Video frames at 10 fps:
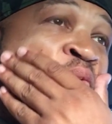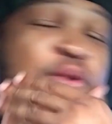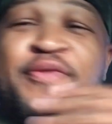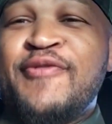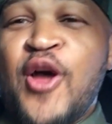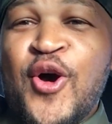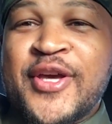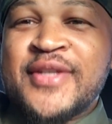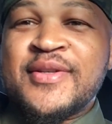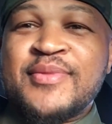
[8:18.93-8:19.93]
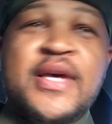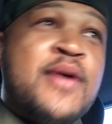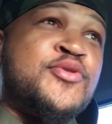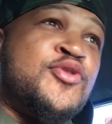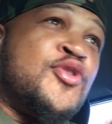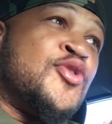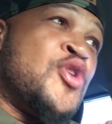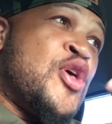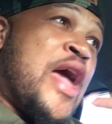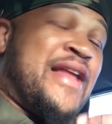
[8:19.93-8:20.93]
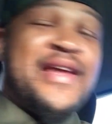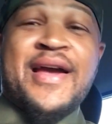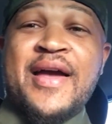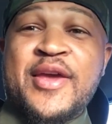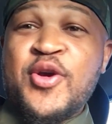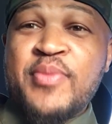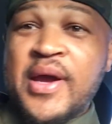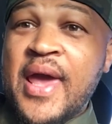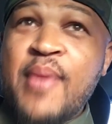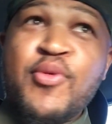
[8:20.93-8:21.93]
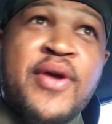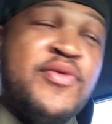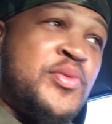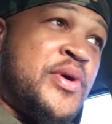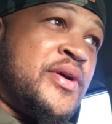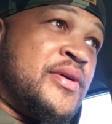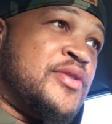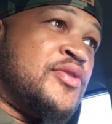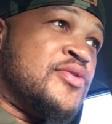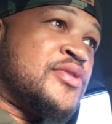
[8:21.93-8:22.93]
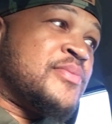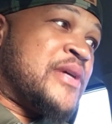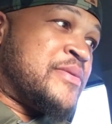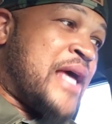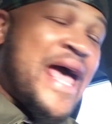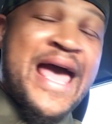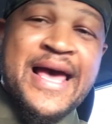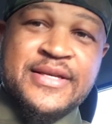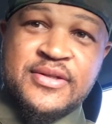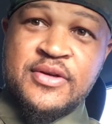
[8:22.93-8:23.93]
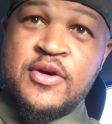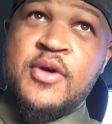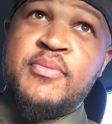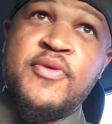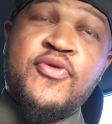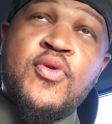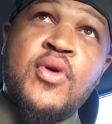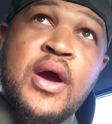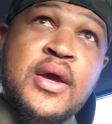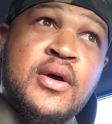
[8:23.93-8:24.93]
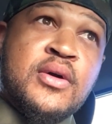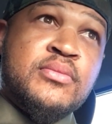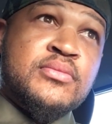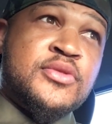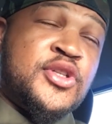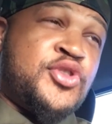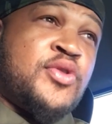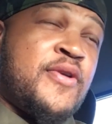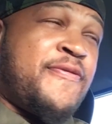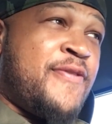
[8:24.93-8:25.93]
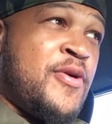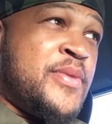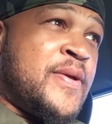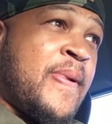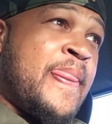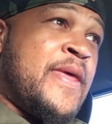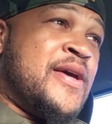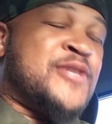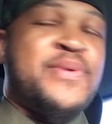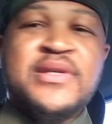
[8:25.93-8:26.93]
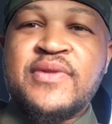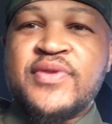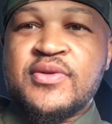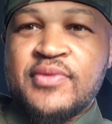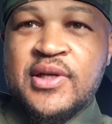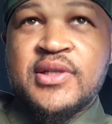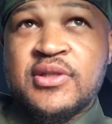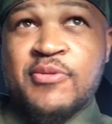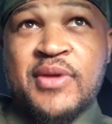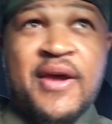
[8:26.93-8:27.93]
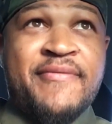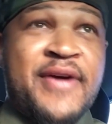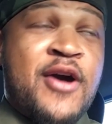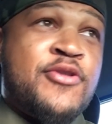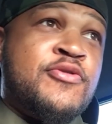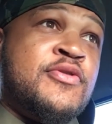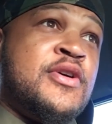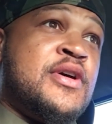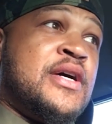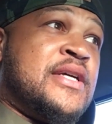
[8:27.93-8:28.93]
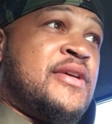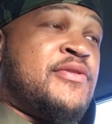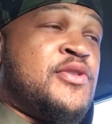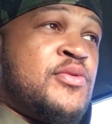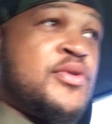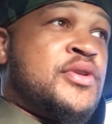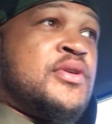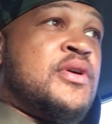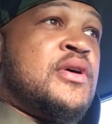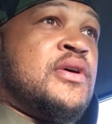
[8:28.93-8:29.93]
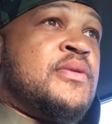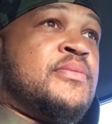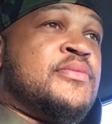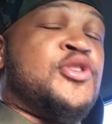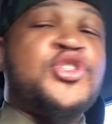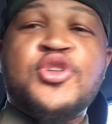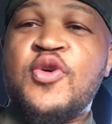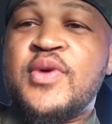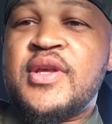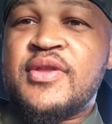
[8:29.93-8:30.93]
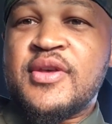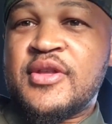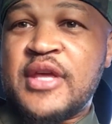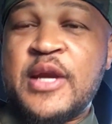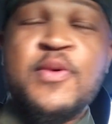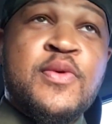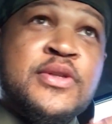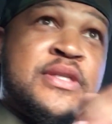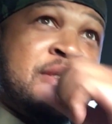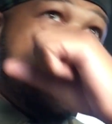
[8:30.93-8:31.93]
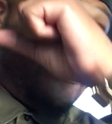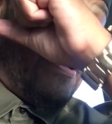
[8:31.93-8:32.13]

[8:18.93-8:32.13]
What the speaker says: When vlogging, sometimes, you know, like, I carry my camera everywhere, and, you know, sometimes I ask before I just start filming, especially if it's a relationship that I value. I definitely don't want to show anything that they don't want seen.